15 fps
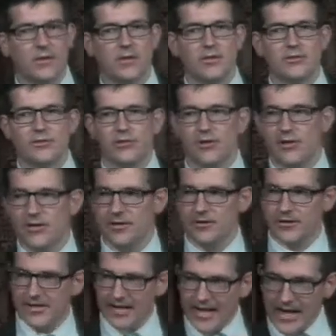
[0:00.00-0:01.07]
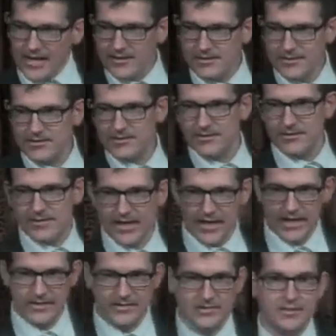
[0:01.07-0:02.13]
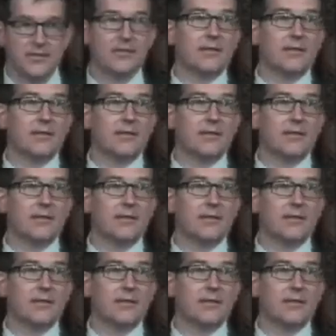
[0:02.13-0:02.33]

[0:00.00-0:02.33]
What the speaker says: So you're going to guess, test,